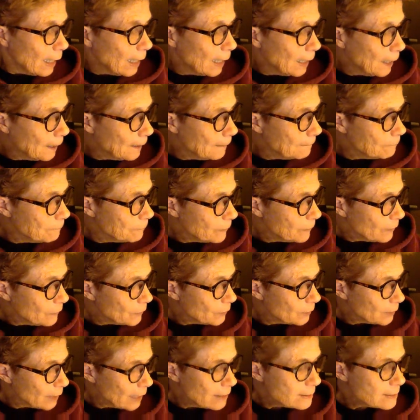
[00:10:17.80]

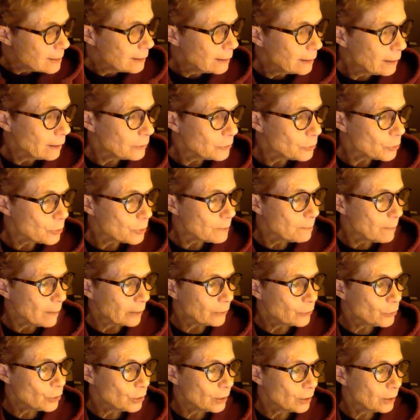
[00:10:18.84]
The last thing that I'll just
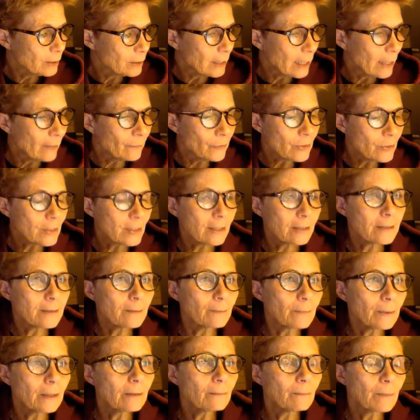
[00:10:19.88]
mention, and this gets a
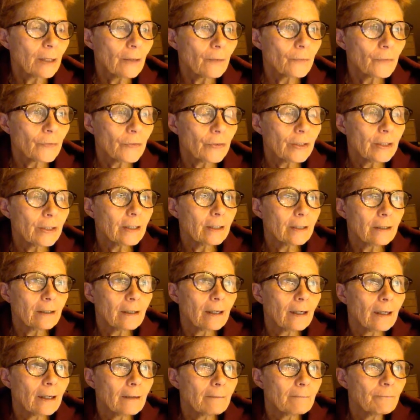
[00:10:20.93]
bit about the
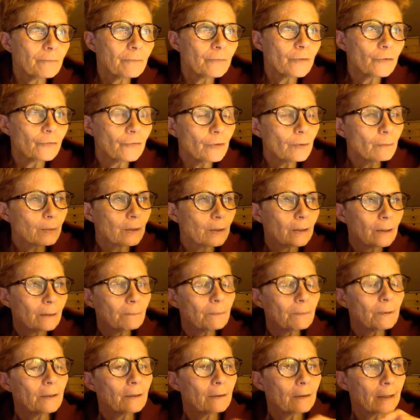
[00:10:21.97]
film
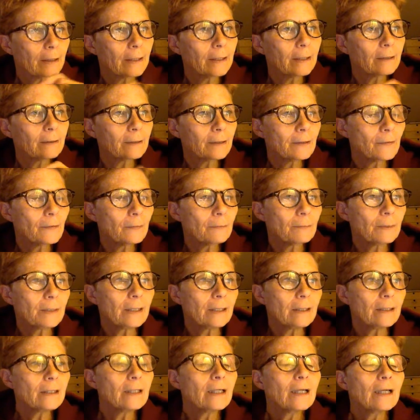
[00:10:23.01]
clip, Akeelah and the
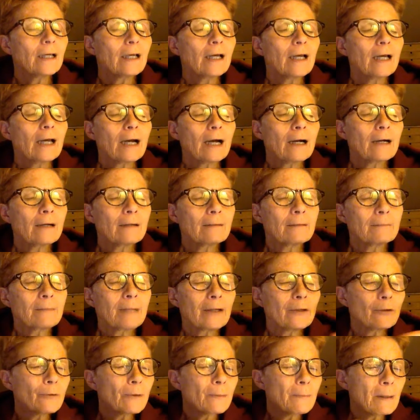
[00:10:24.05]
Bee.
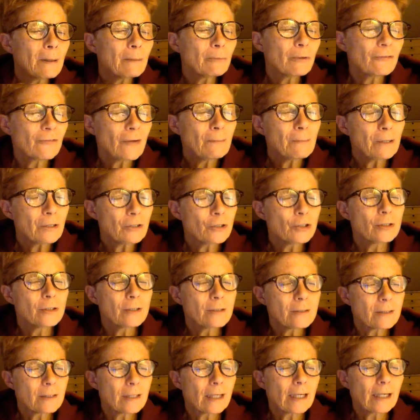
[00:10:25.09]
I don't remember if I mentioned
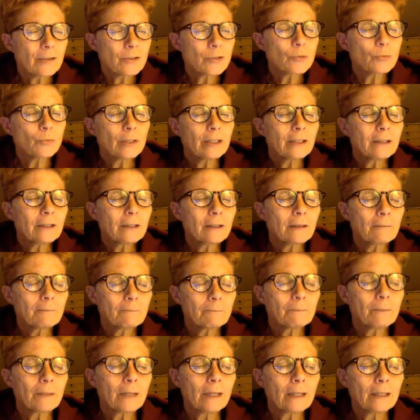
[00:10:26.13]
this last week,
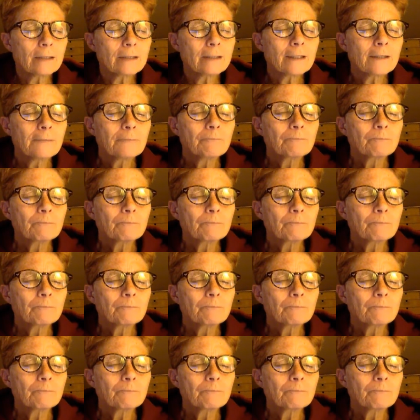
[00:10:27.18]
but